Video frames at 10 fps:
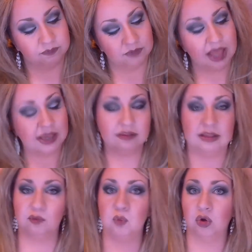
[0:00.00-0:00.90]
I guess
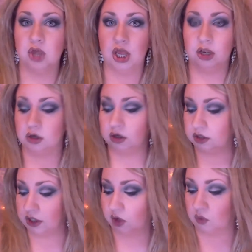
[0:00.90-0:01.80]
that's more color,
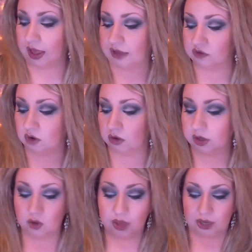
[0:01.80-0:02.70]
you know, like Scarlet
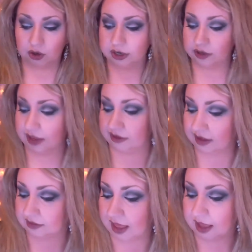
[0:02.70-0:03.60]
O'Hara and things like that.